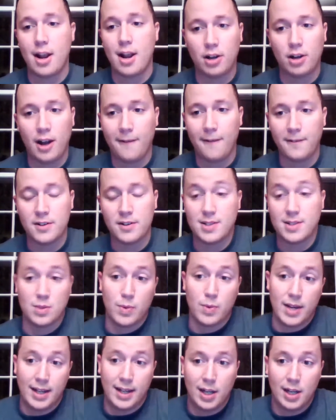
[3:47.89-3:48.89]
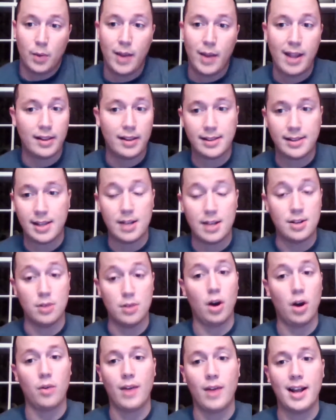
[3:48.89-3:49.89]
conference is weak anyway, like they do
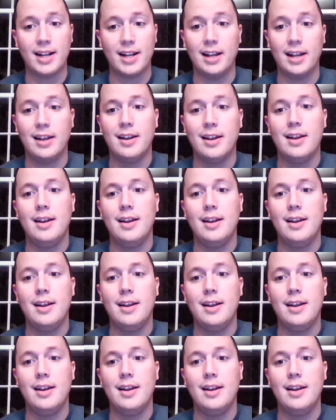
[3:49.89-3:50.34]
already.